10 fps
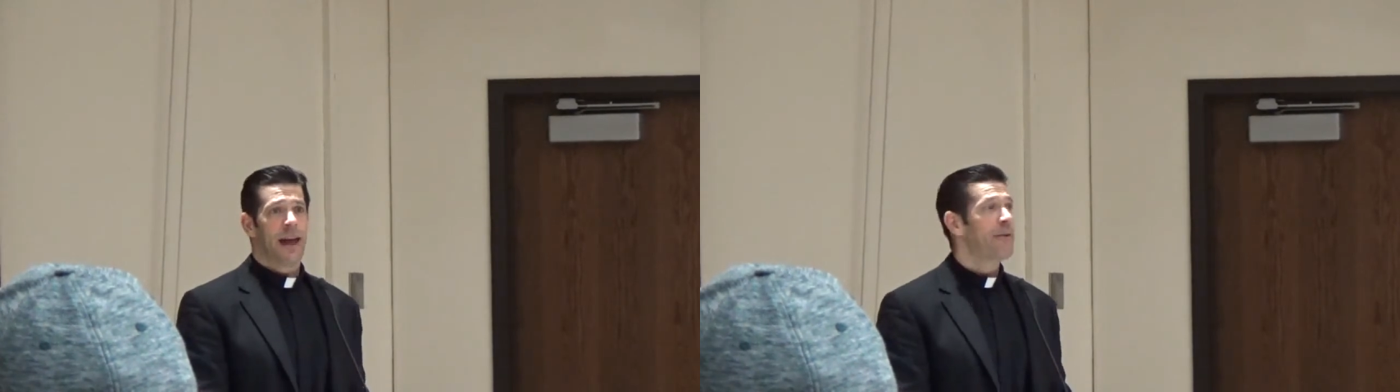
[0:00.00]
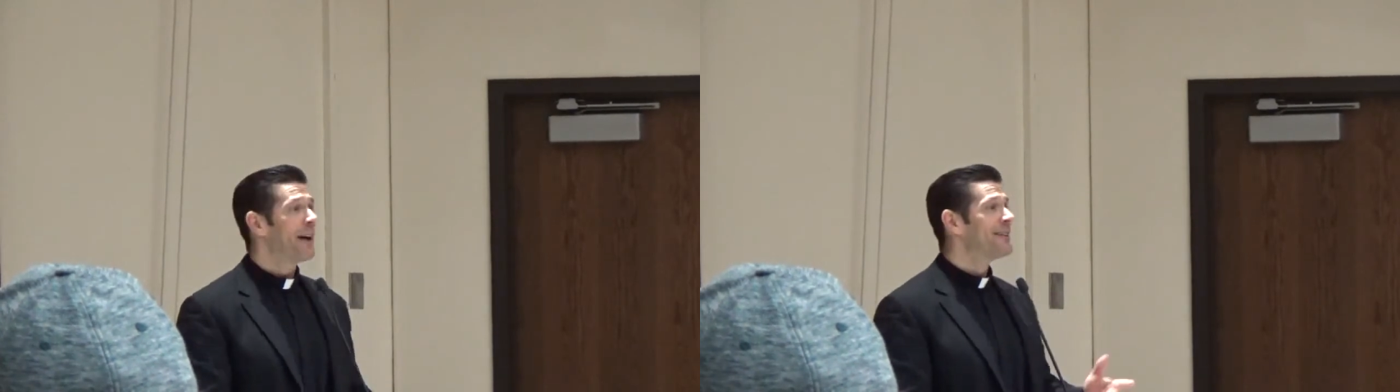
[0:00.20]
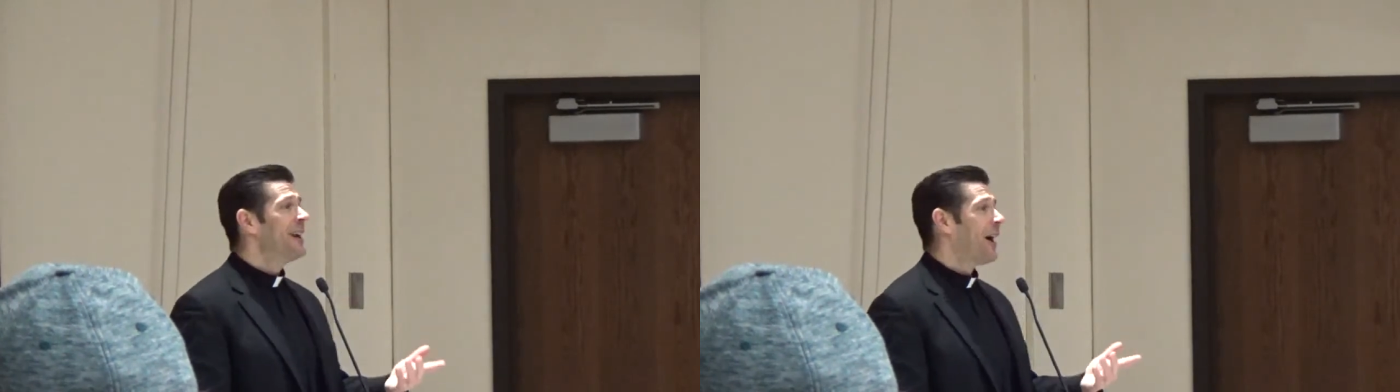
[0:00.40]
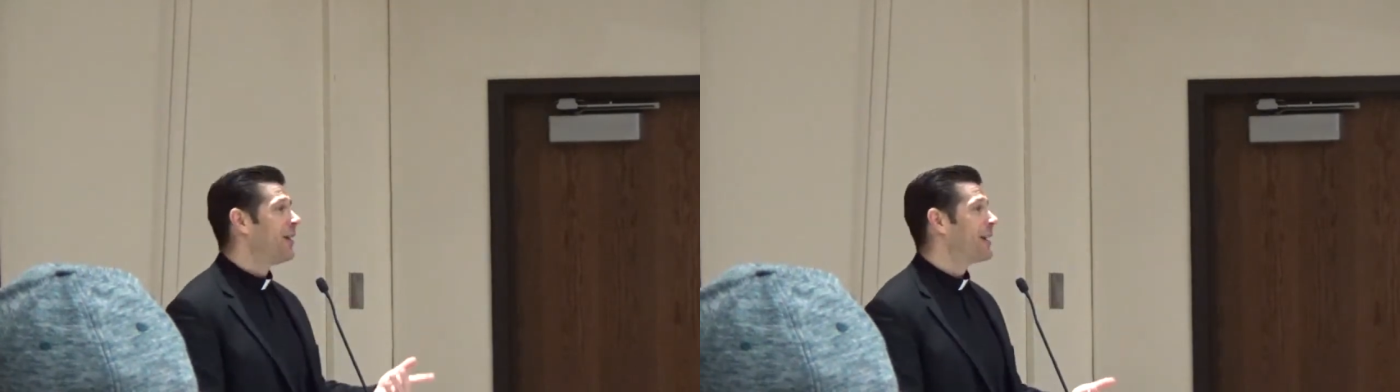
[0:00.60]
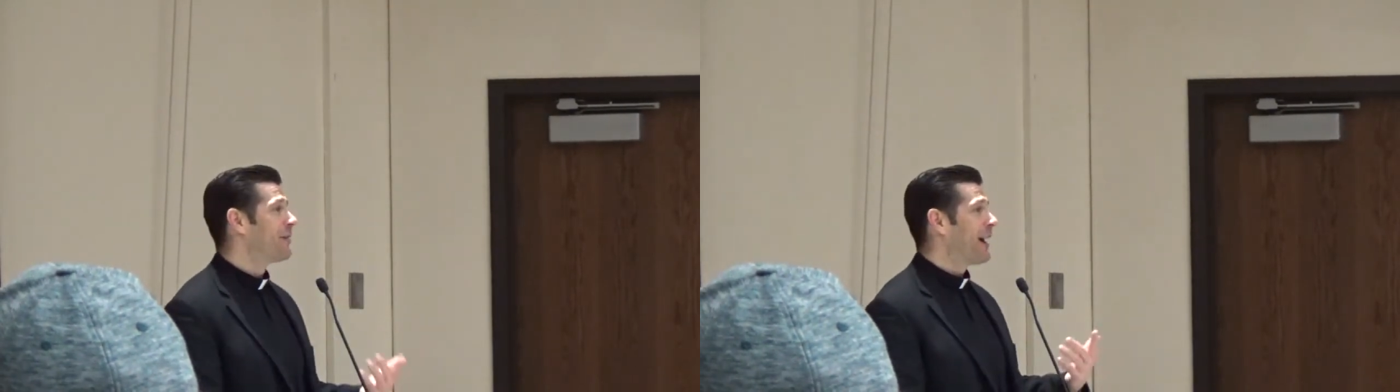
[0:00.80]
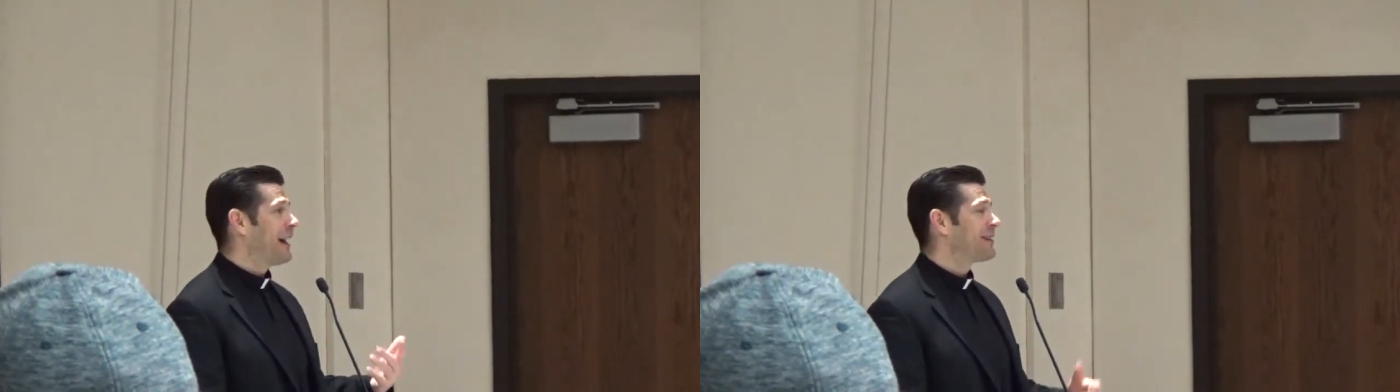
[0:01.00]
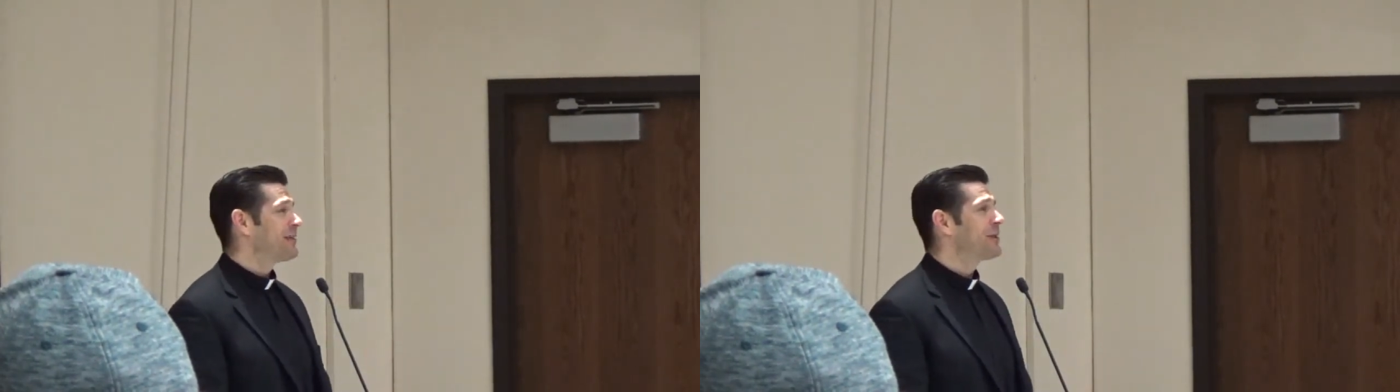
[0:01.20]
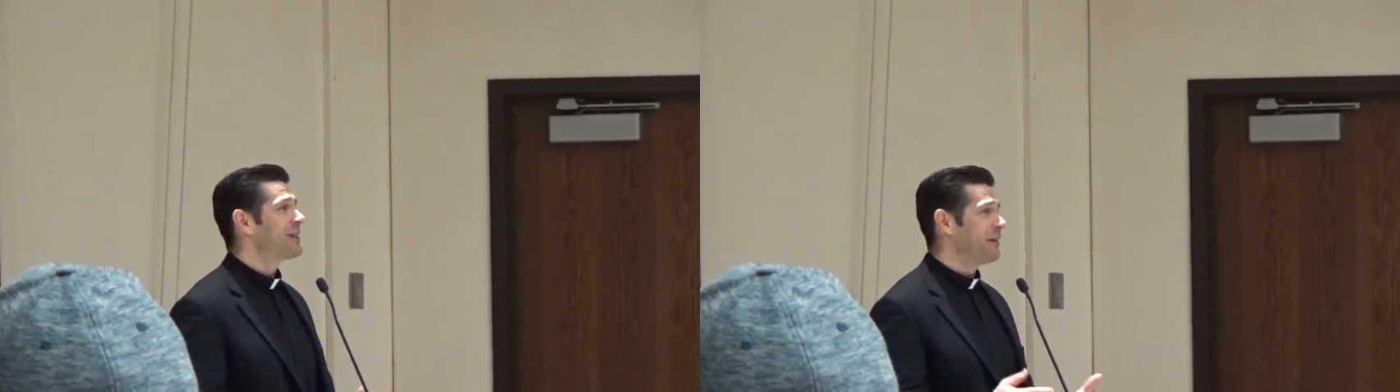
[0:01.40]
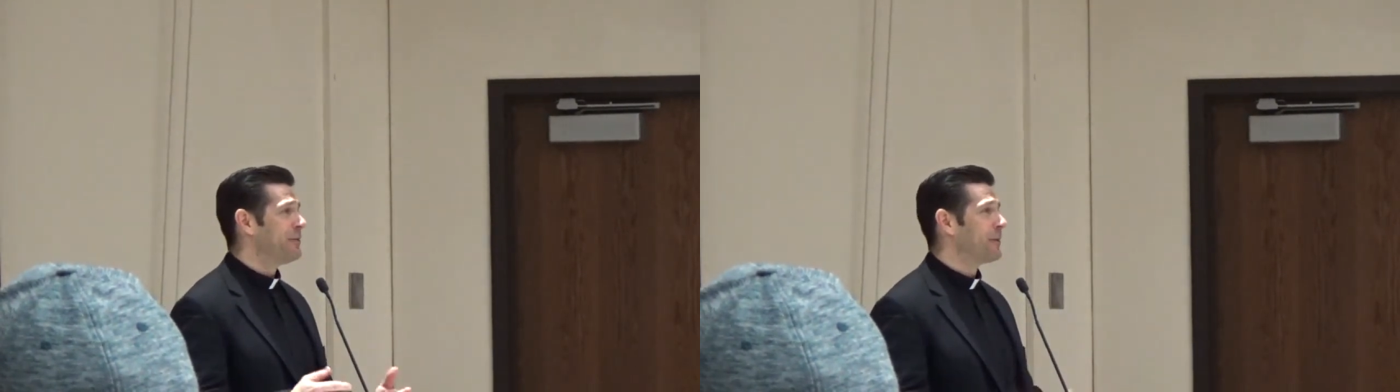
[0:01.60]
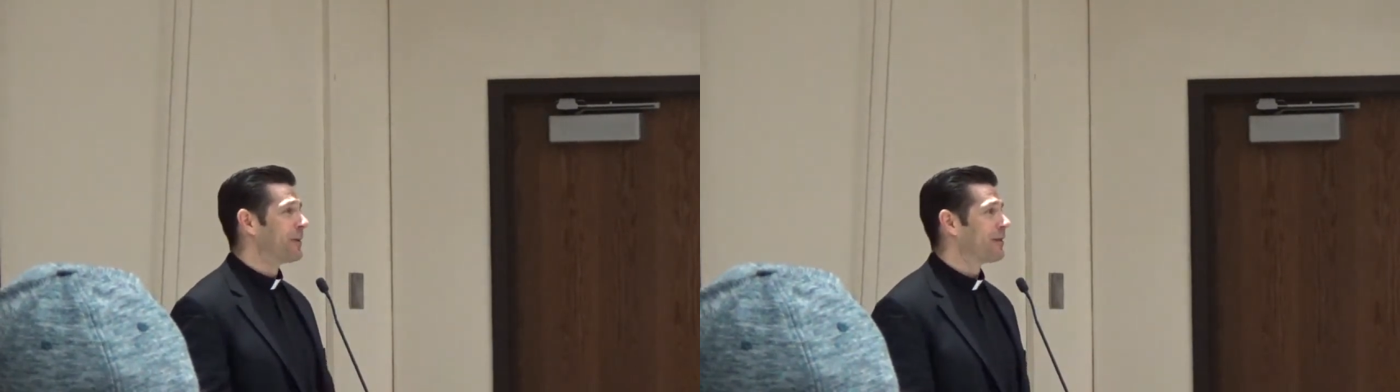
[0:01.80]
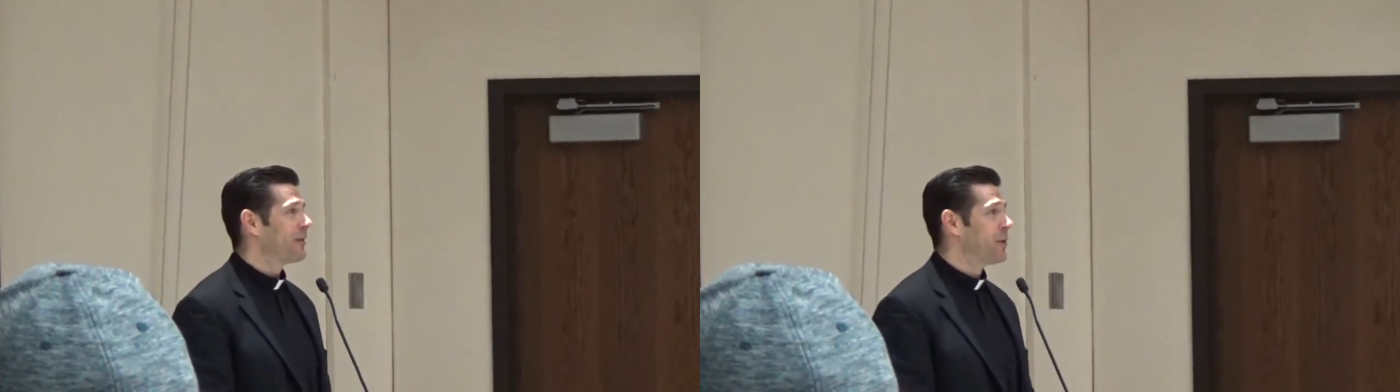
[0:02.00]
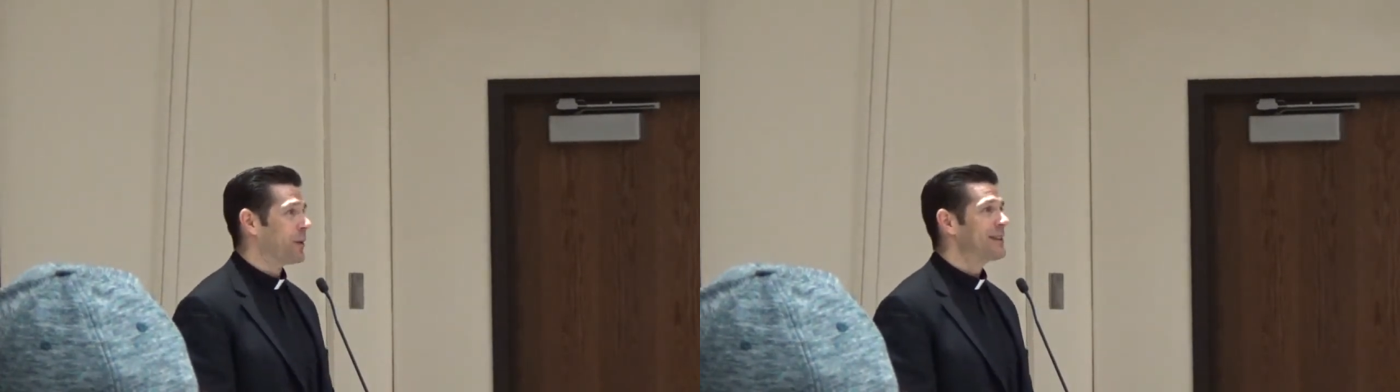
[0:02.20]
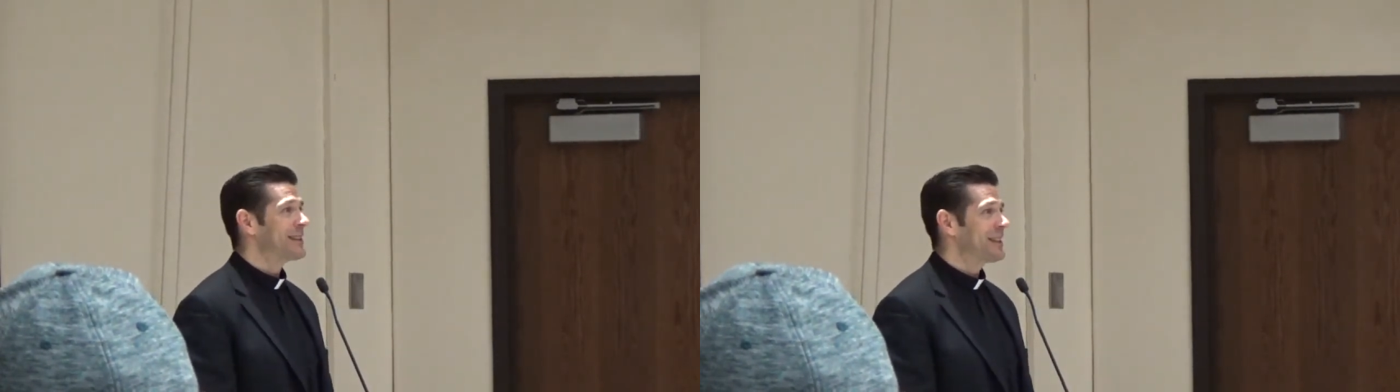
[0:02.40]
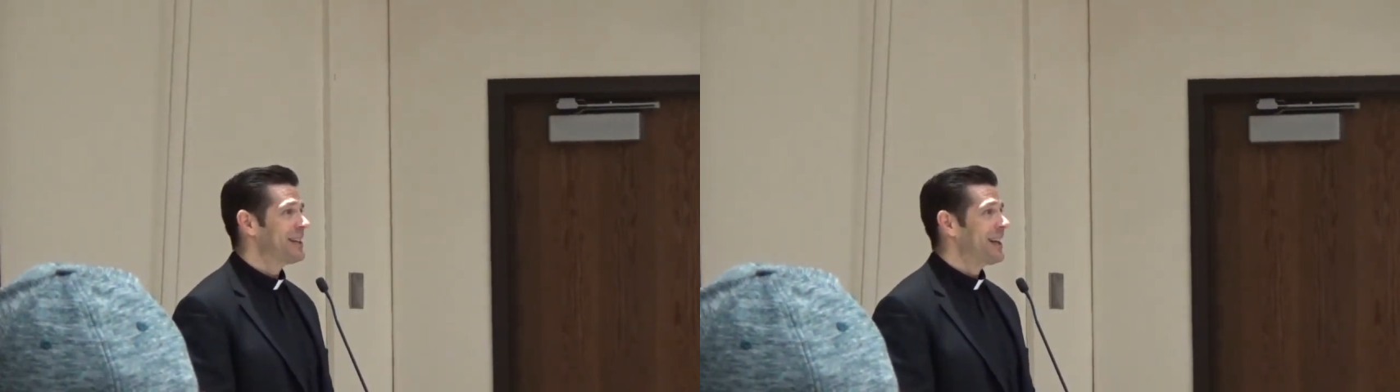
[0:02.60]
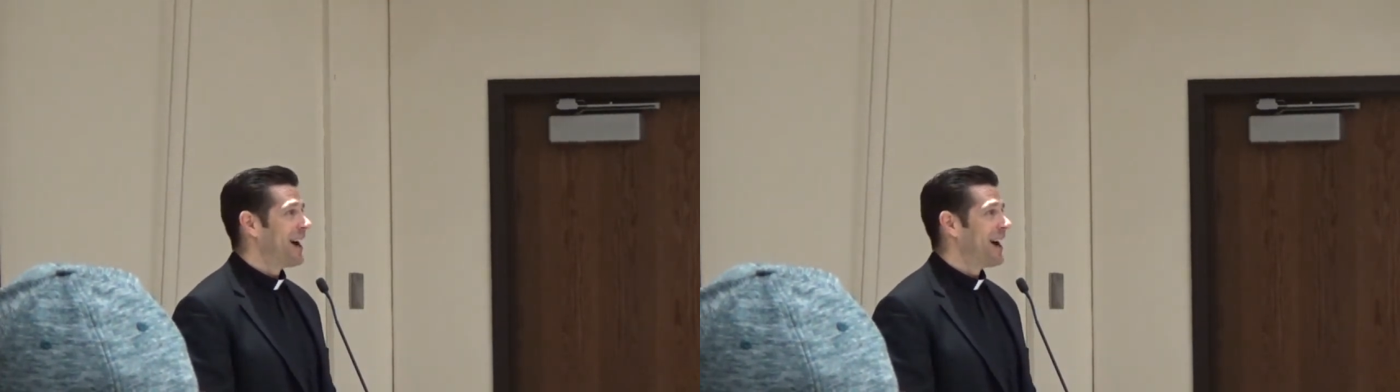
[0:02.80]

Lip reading: In fact, a lot of our ancestors, if you're Norse,